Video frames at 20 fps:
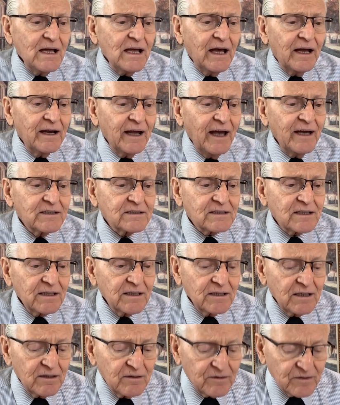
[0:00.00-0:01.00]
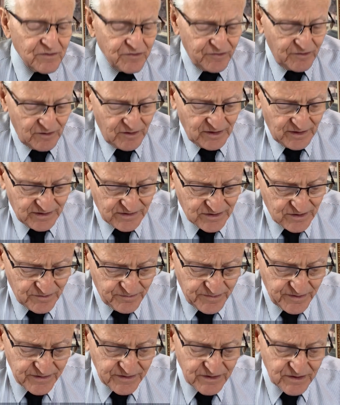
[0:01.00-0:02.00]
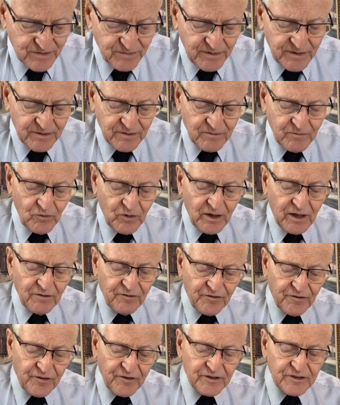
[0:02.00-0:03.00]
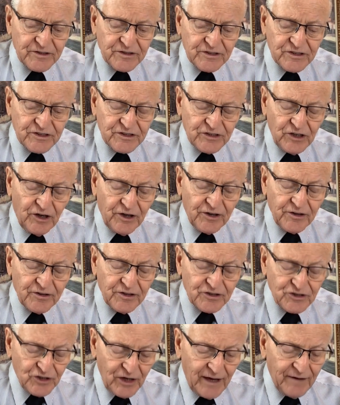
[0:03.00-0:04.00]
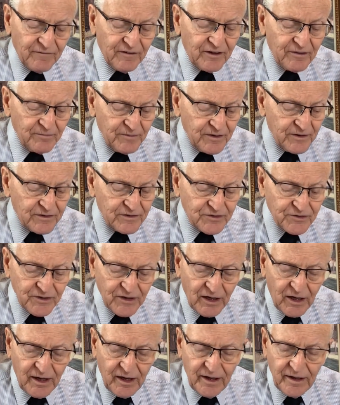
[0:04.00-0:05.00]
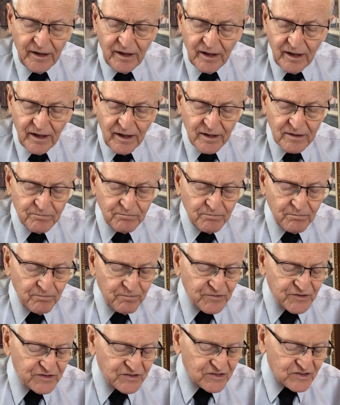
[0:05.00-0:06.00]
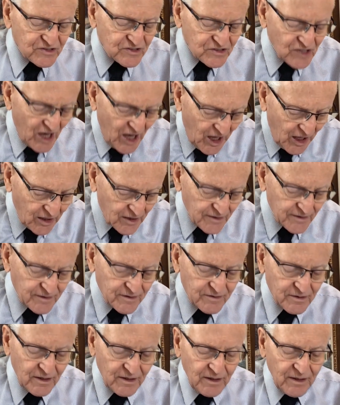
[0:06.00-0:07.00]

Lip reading: And actually, it was Full Gospel Businessmen, when I first started the traveling ministry, I had solid